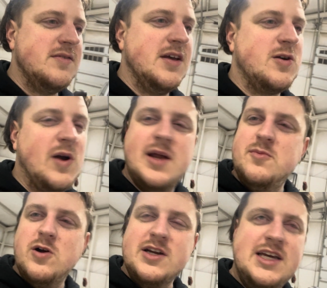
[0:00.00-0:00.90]
Grand
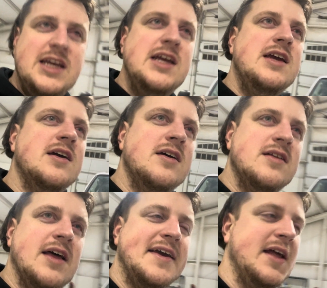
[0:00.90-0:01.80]
Marquis
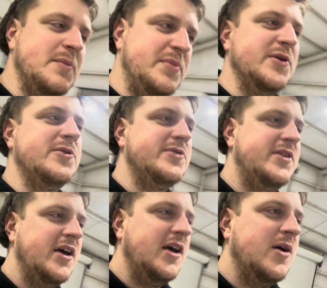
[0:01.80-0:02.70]
like kind of build
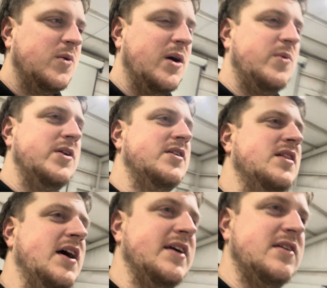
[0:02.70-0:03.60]
where I wanted to,
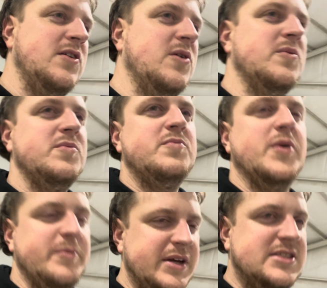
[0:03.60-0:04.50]
like, you know,
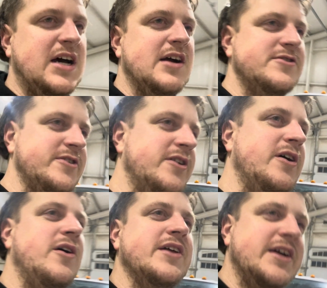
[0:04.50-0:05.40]
put big tires on it,
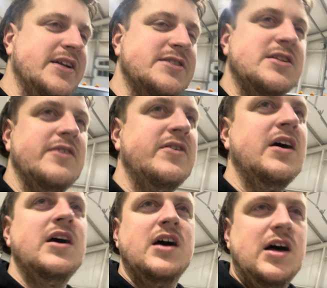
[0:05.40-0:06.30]
all that kind of stuff.
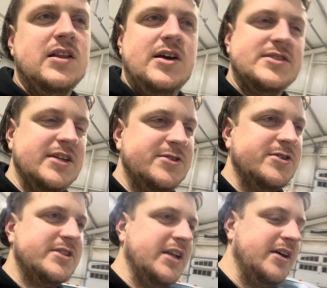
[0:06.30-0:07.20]
I lost
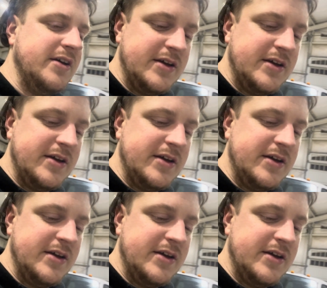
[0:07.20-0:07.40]
interest in it.